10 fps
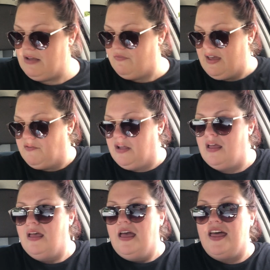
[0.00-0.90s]
my favorite.
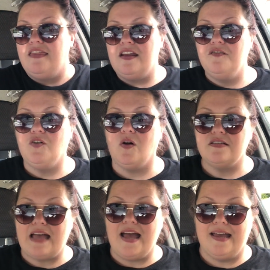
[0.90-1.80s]
And then of
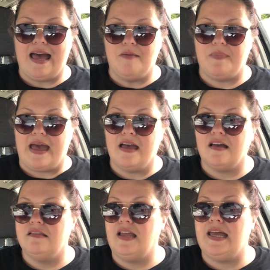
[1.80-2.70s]
course I got
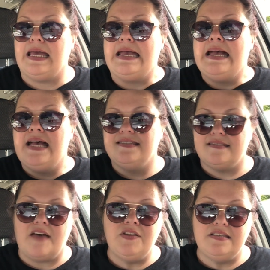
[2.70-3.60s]
back like
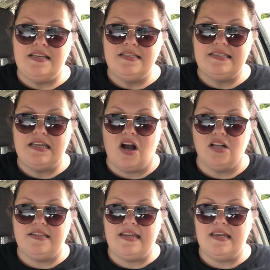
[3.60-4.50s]
17
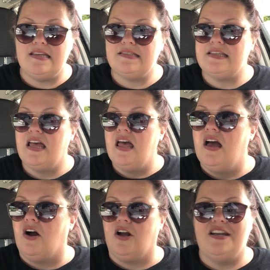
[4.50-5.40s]
CRTs,
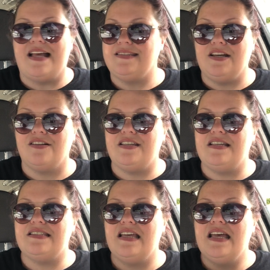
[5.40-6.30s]
or not
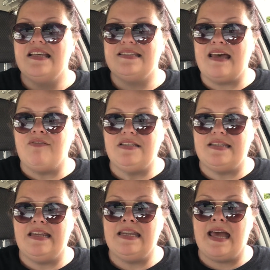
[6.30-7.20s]
CRTs,
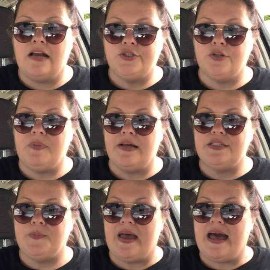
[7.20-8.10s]
17 extra
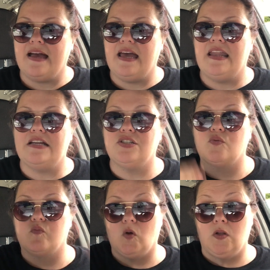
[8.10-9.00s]
bucks back and I
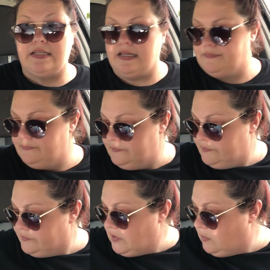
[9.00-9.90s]
just rolled it.
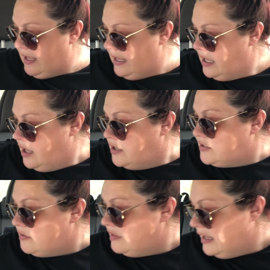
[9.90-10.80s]
Okay,
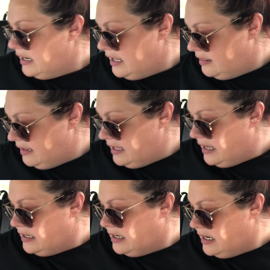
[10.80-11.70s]
so then the
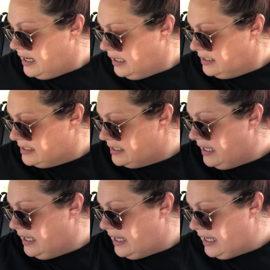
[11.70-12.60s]
next
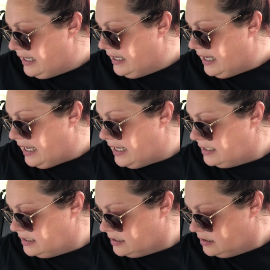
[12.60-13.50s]
thing I got